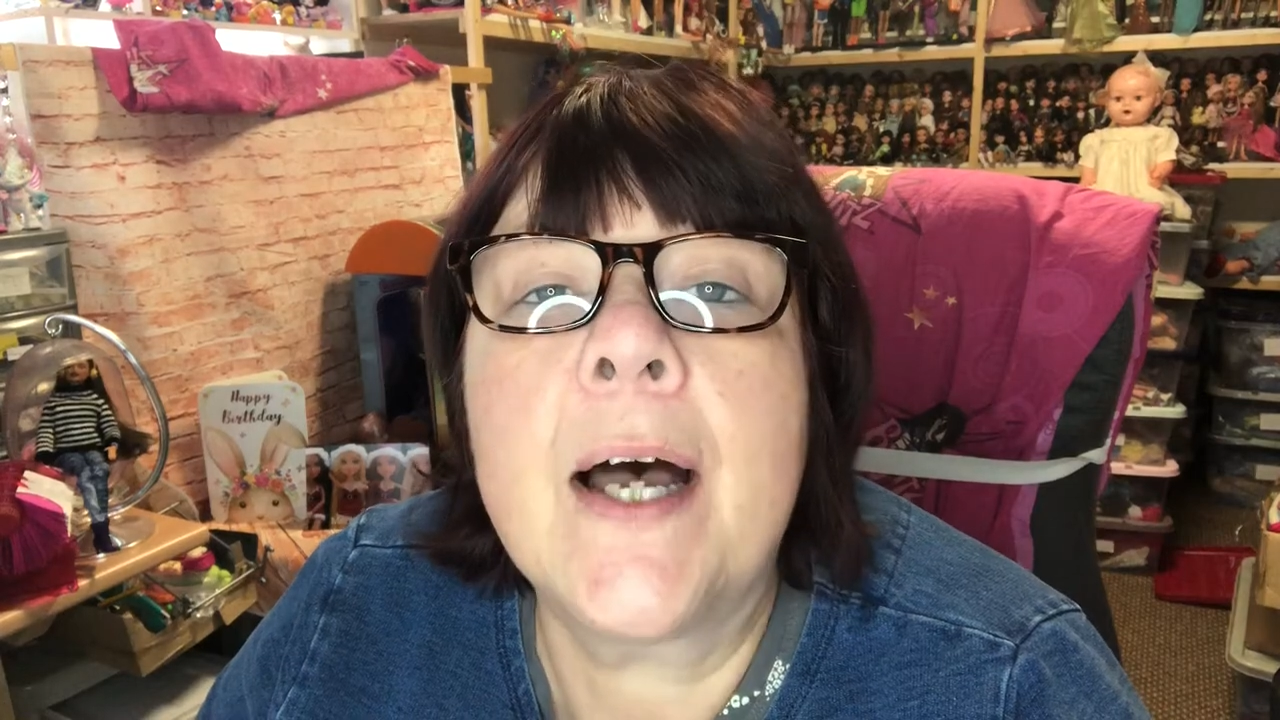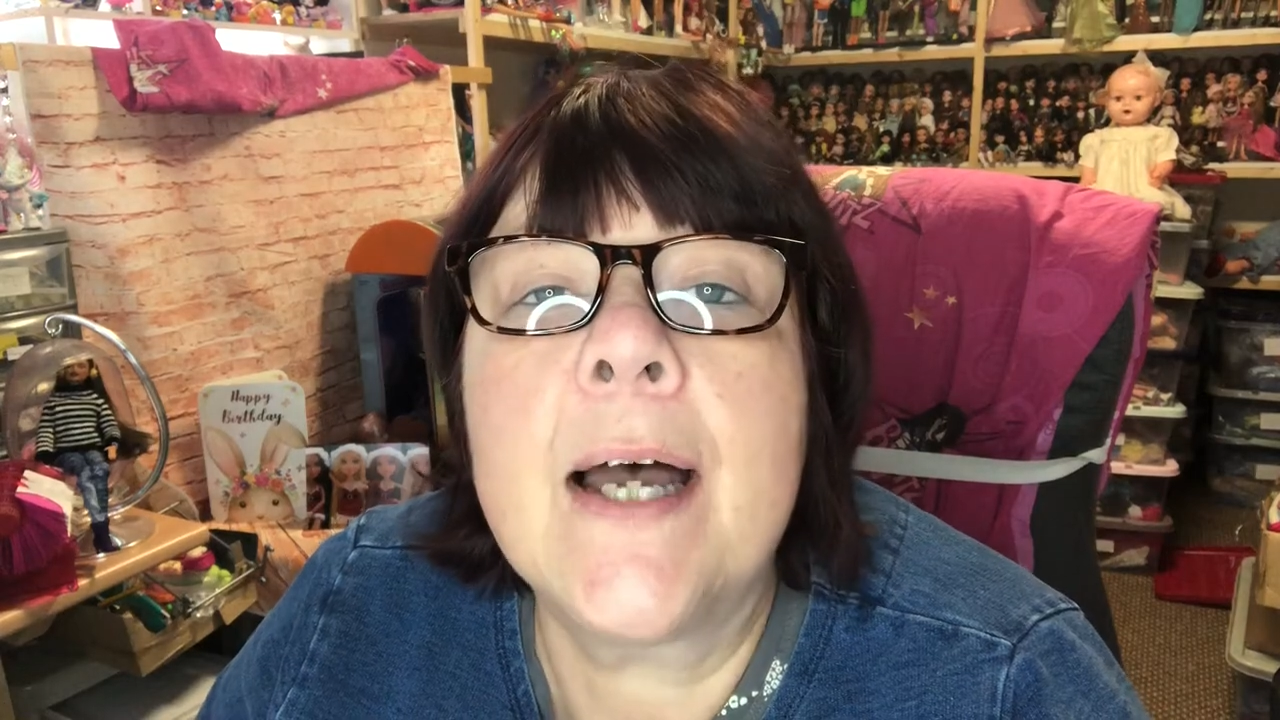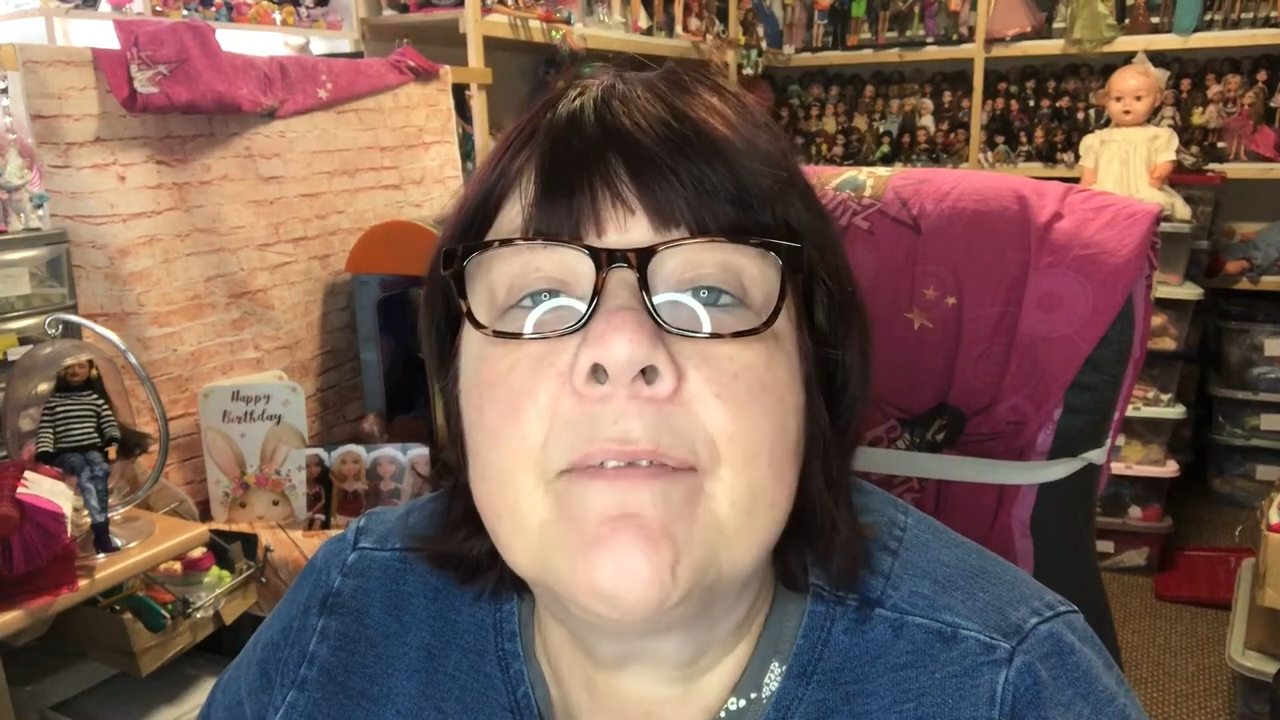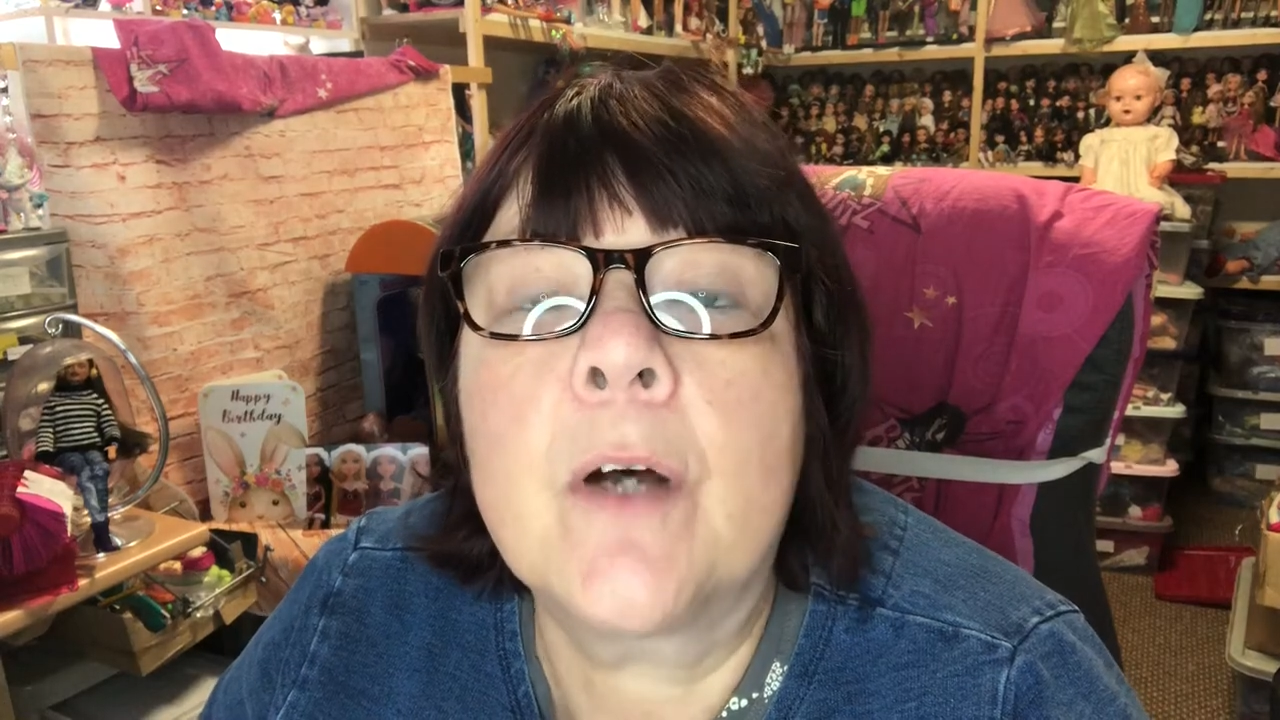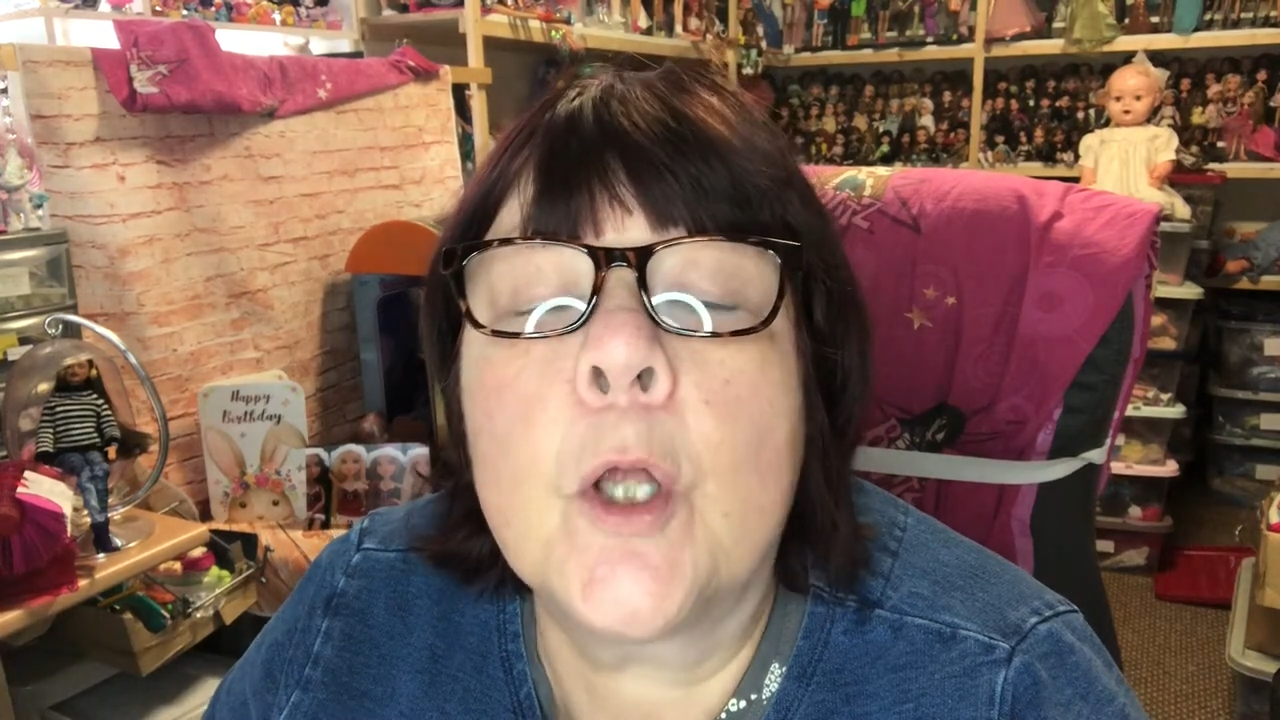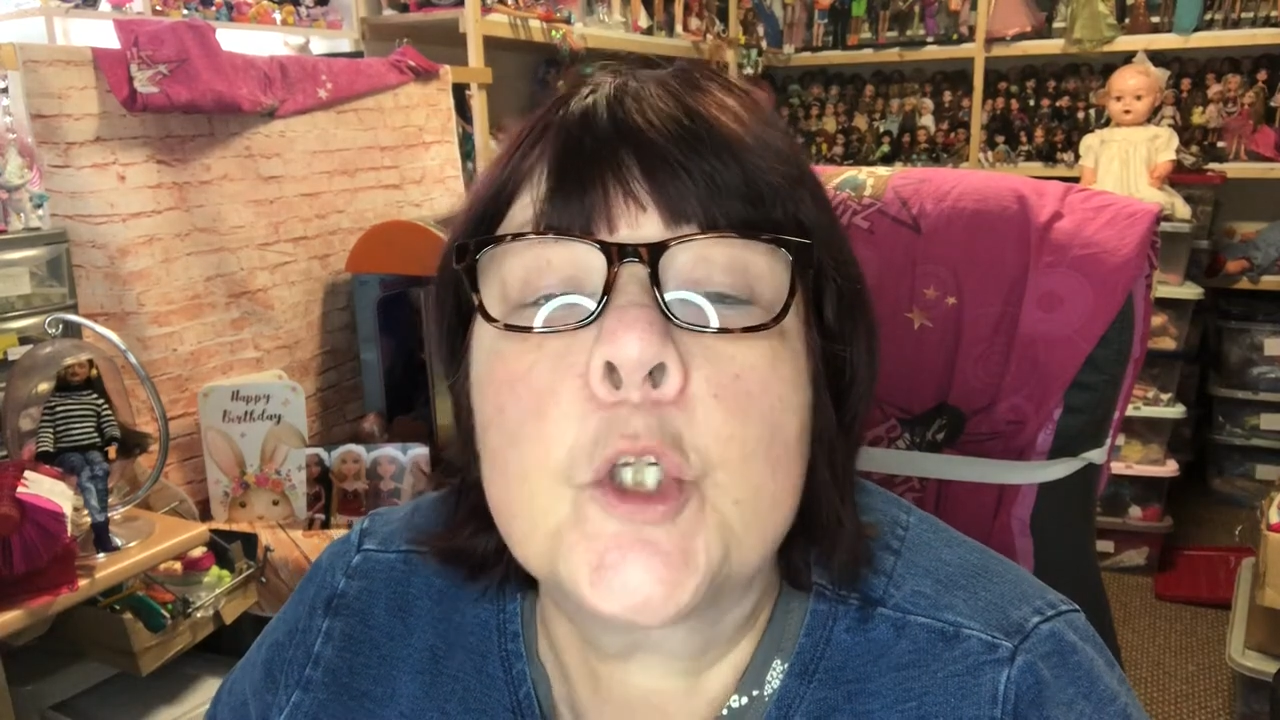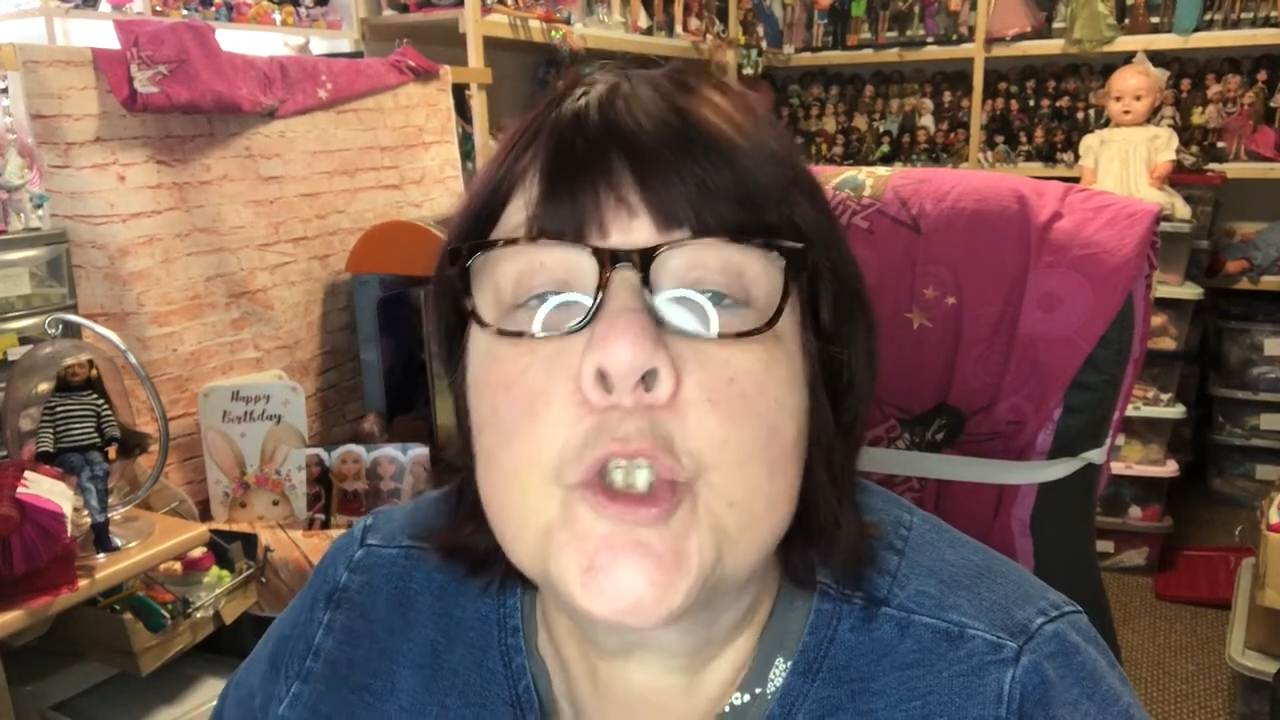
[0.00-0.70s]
I've got